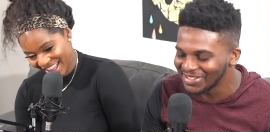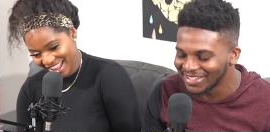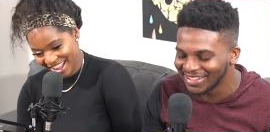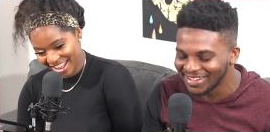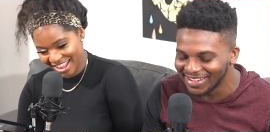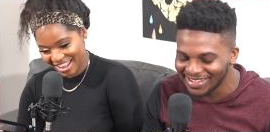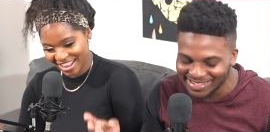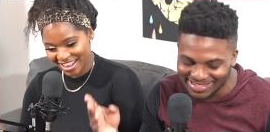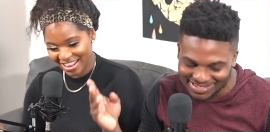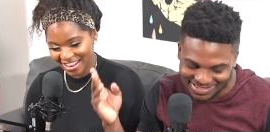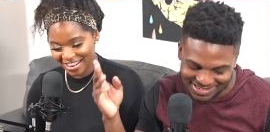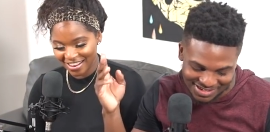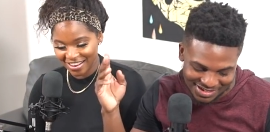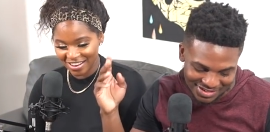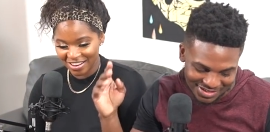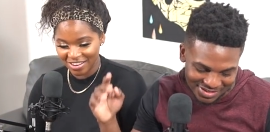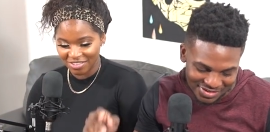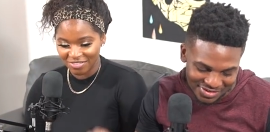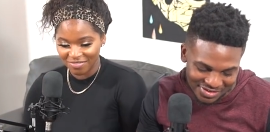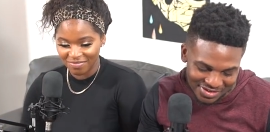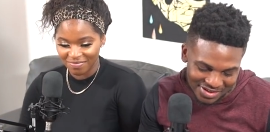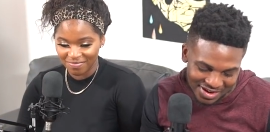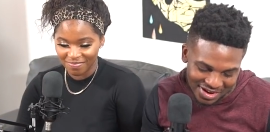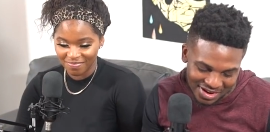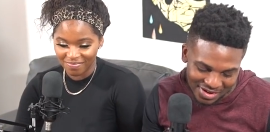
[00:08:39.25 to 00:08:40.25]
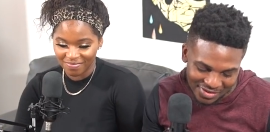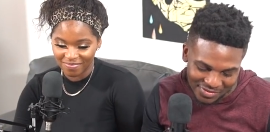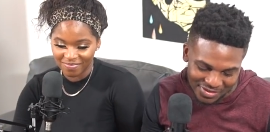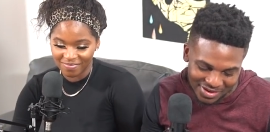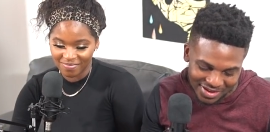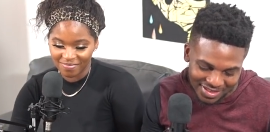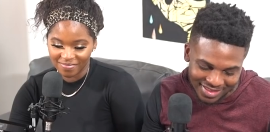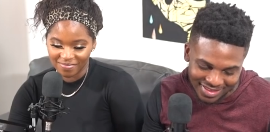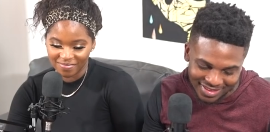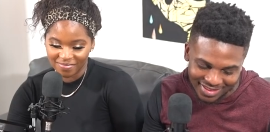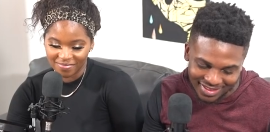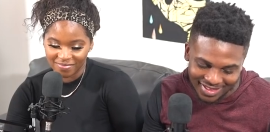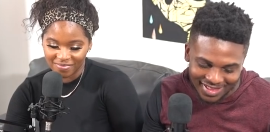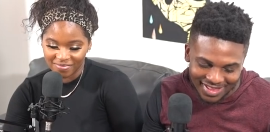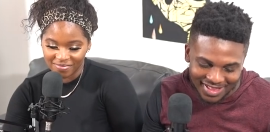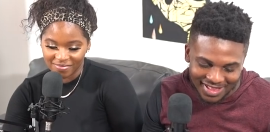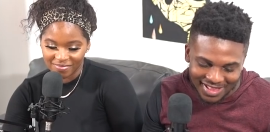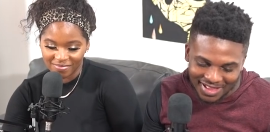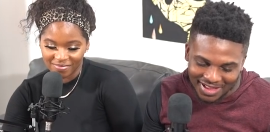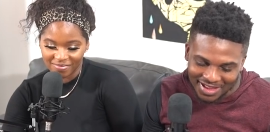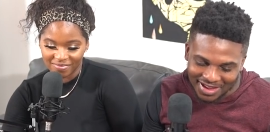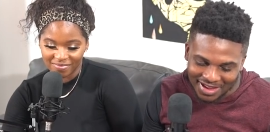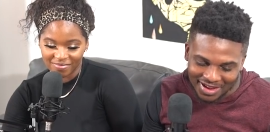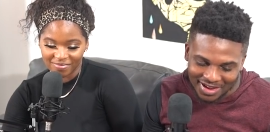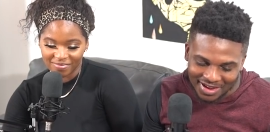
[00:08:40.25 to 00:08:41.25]
Speaker 1: was glad to say it though there, man.
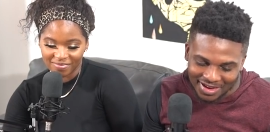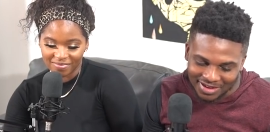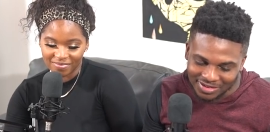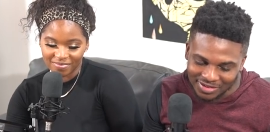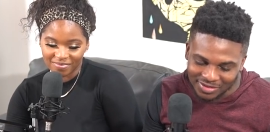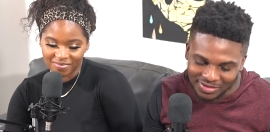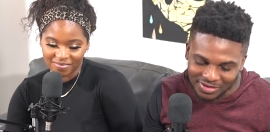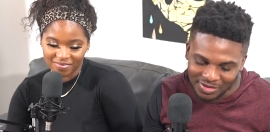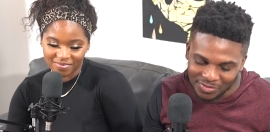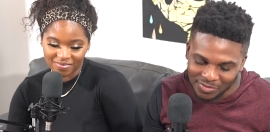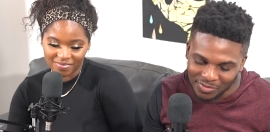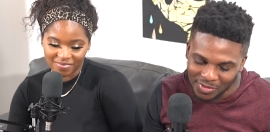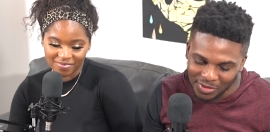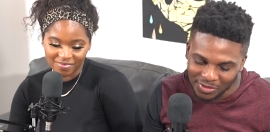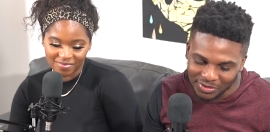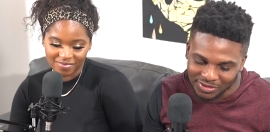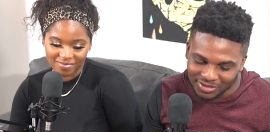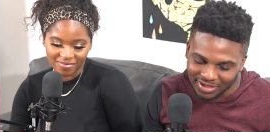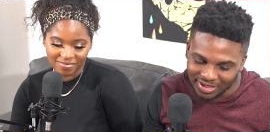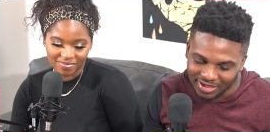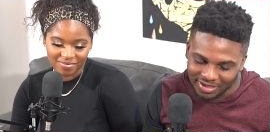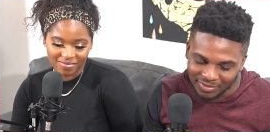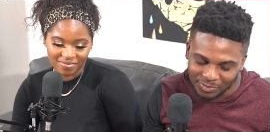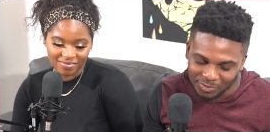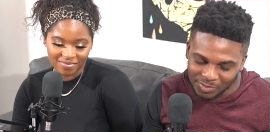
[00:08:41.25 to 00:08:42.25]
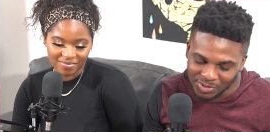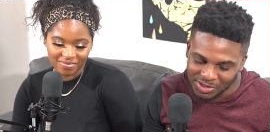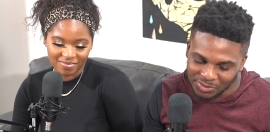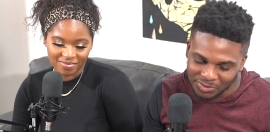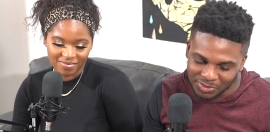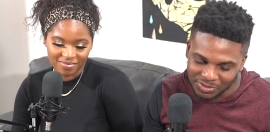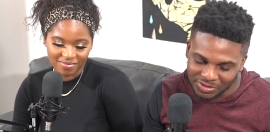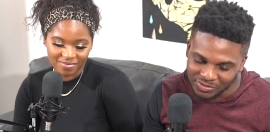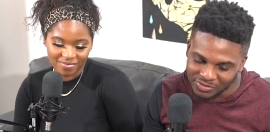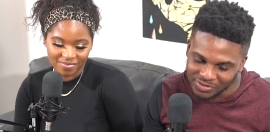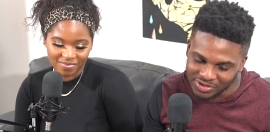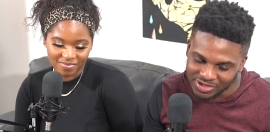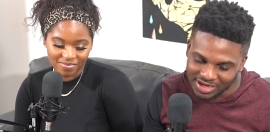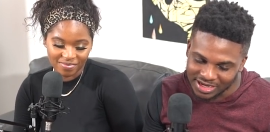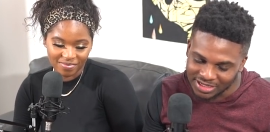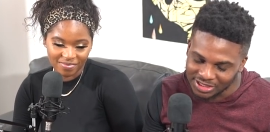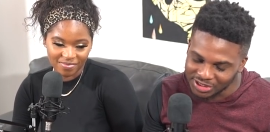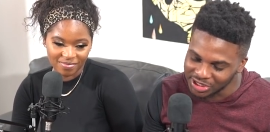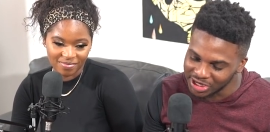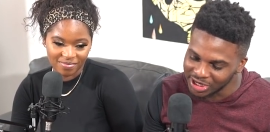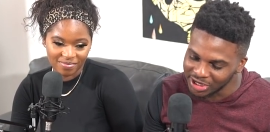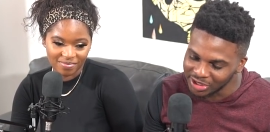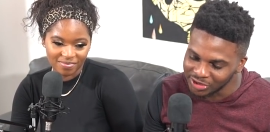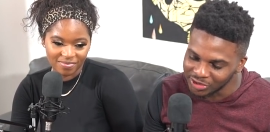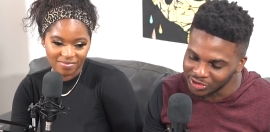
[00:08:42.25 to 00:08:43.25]
Cause the, the amount of people that
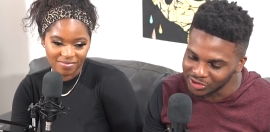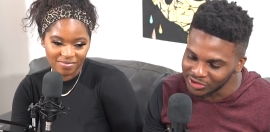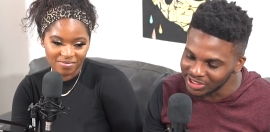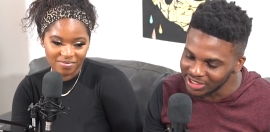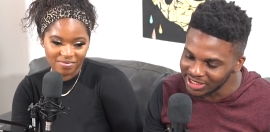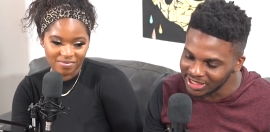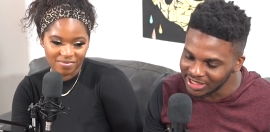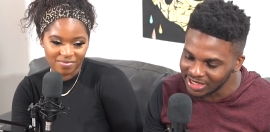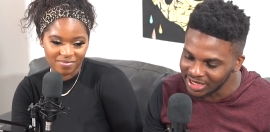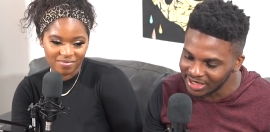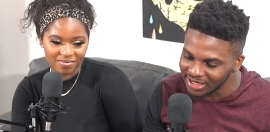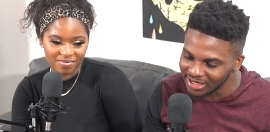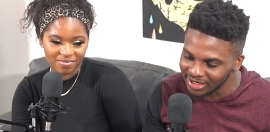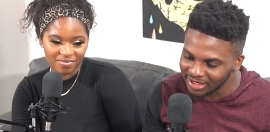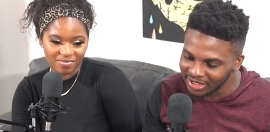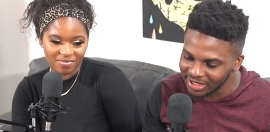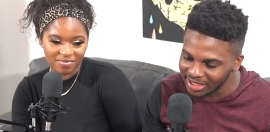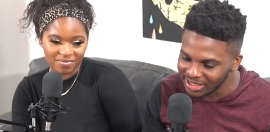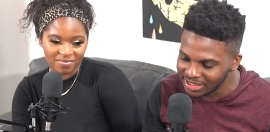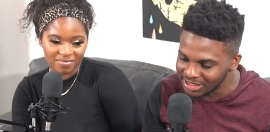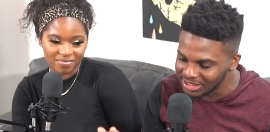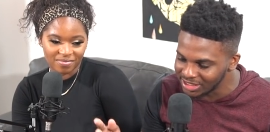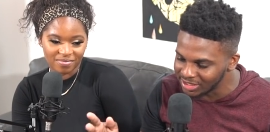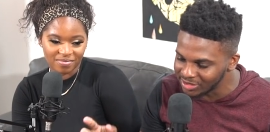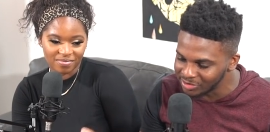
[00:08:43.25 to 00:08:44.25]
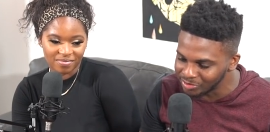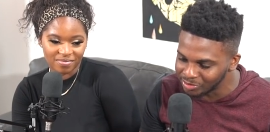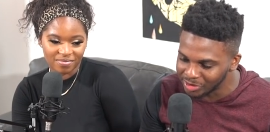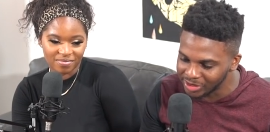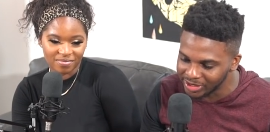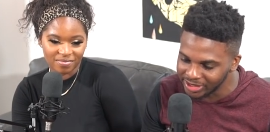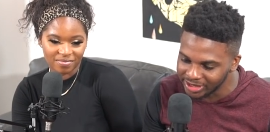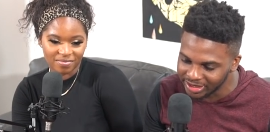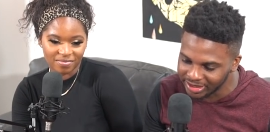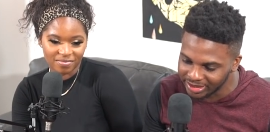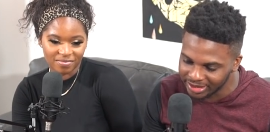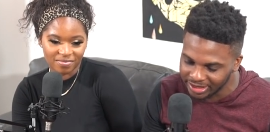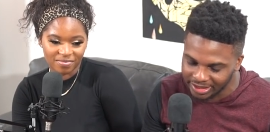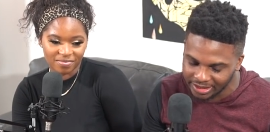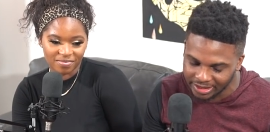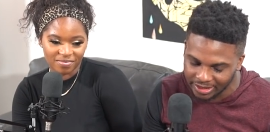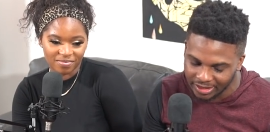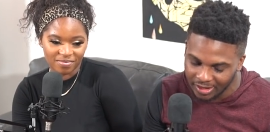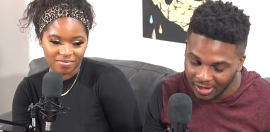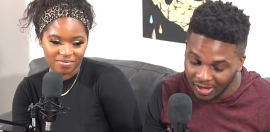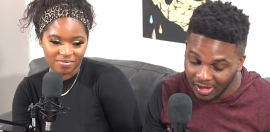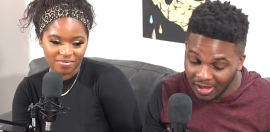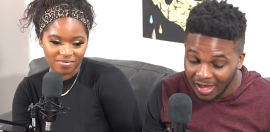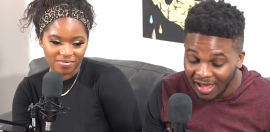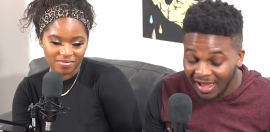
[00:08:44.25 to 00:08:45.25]
try roading and are catching pan it and
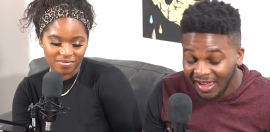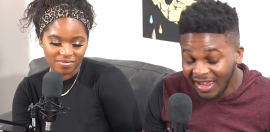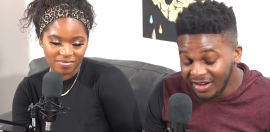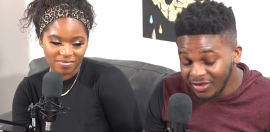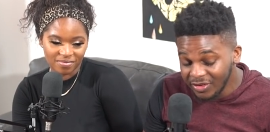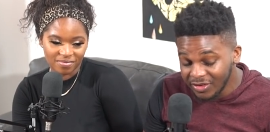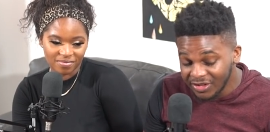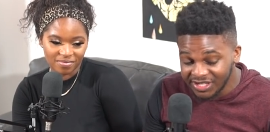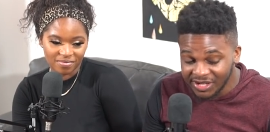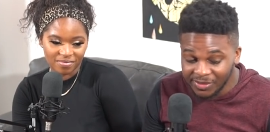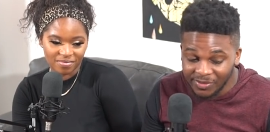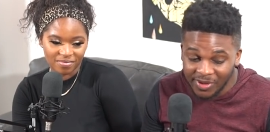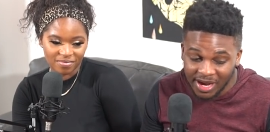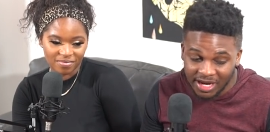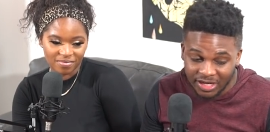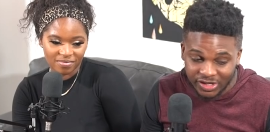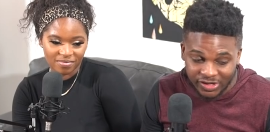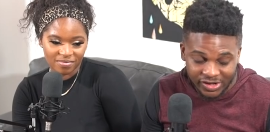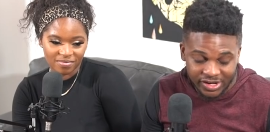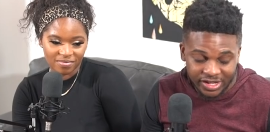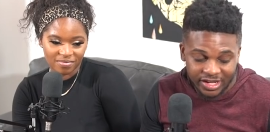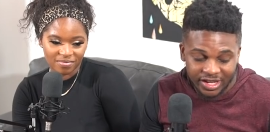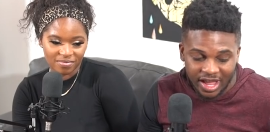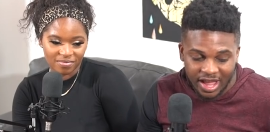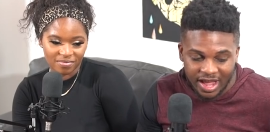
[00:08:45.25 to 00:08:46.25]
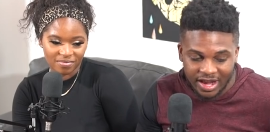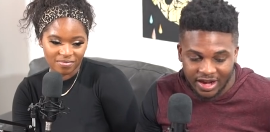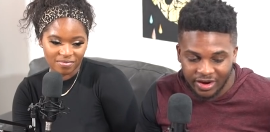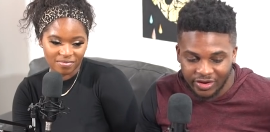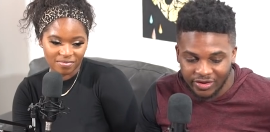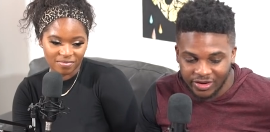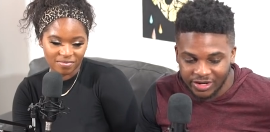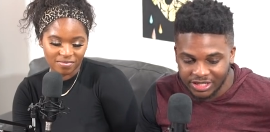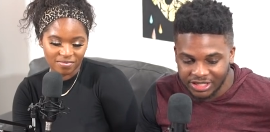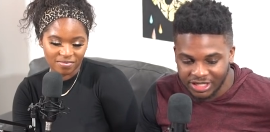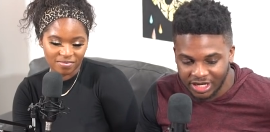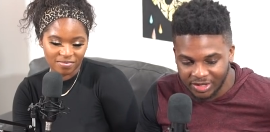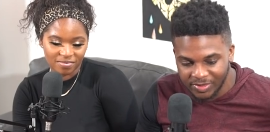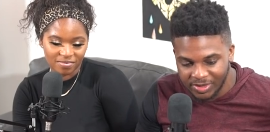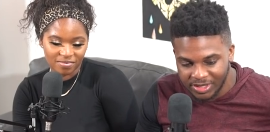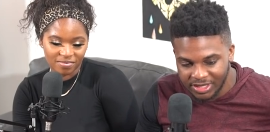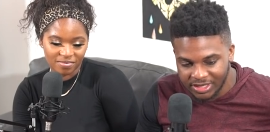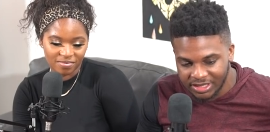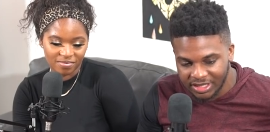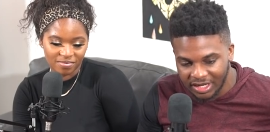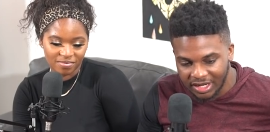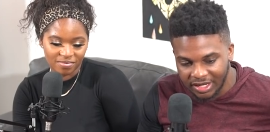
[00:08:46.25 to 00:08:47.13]
I know some actually kind of rate Jamil's